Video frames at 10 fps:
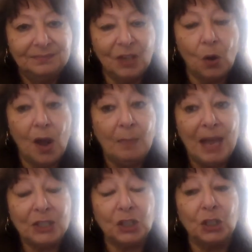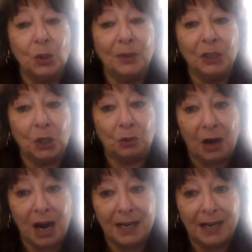No, I'm actually doing the
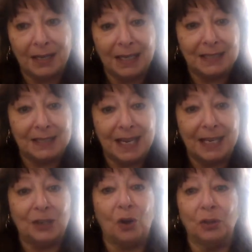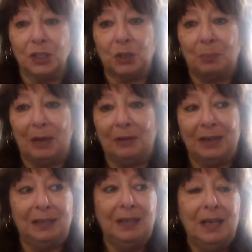crying and saying, Holy
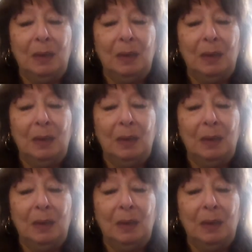Spirit,